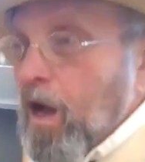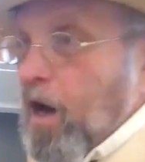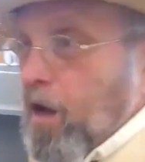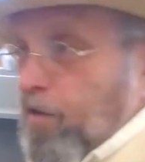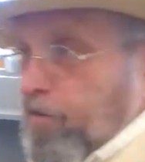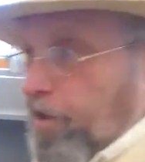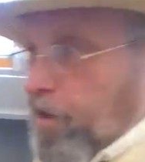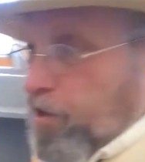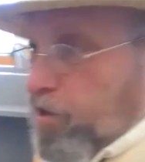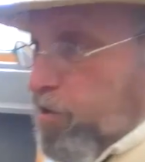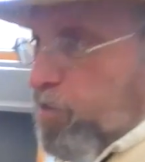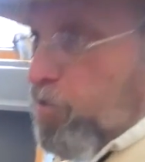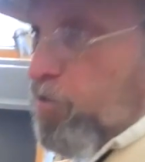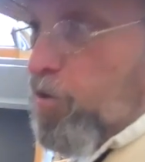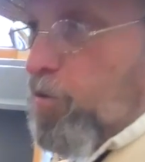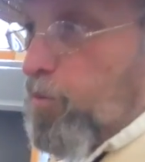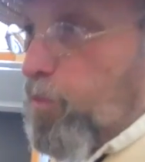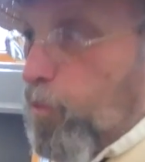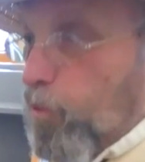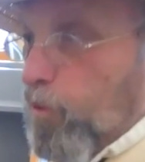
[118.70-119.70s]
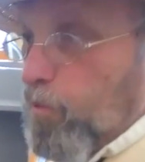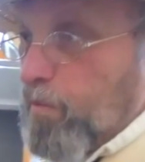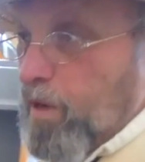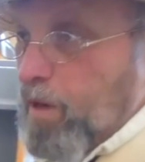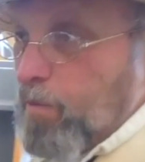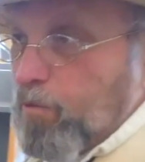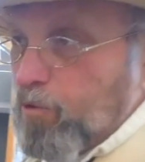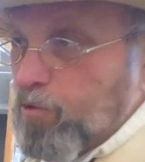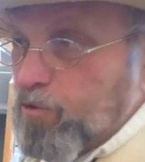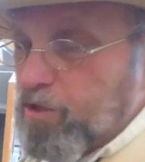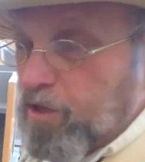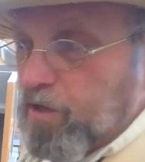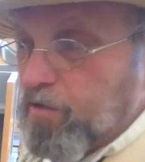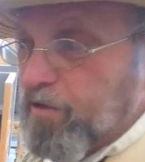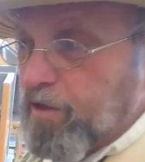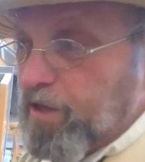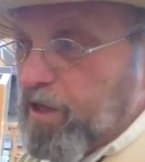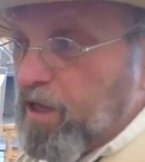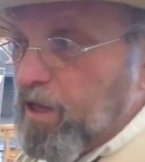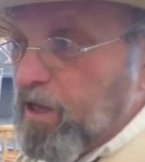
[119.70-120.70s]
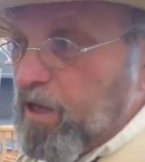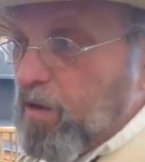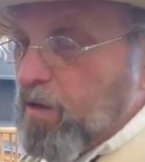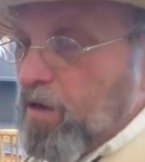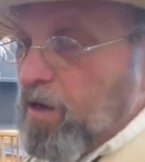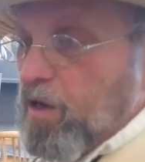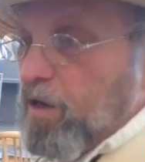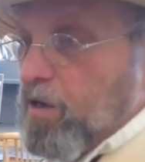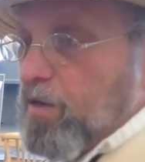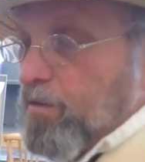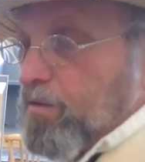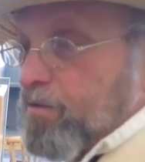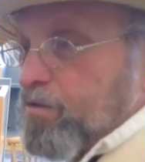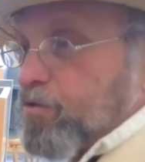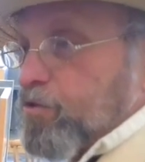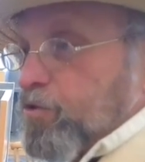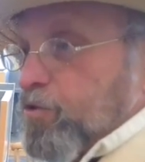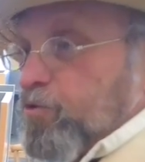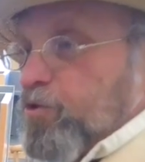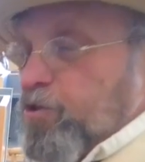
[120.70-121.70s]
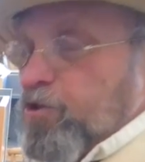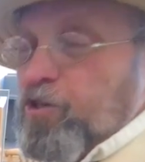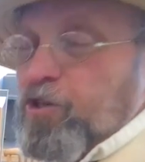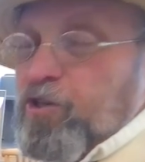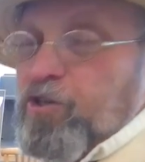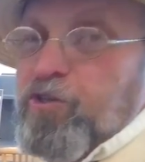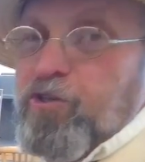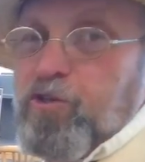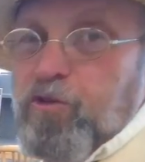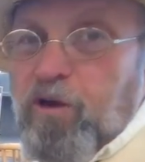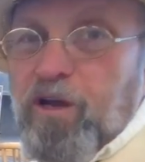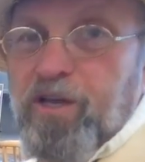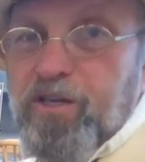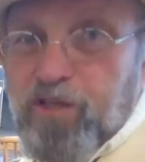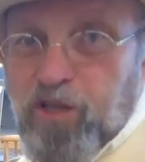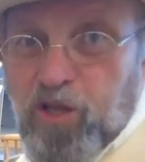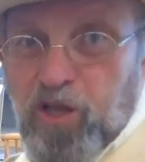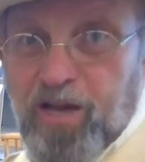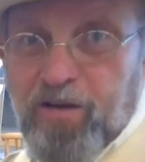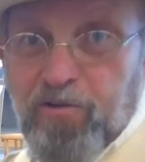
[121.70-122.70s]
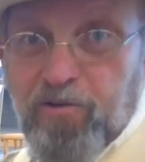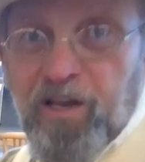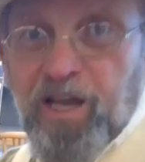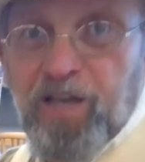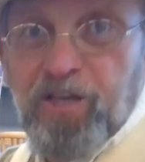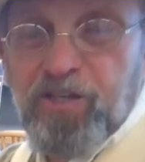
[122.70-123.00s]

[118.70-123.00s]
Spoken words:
The other group were members of the Church of Jesus Christ of Latter-day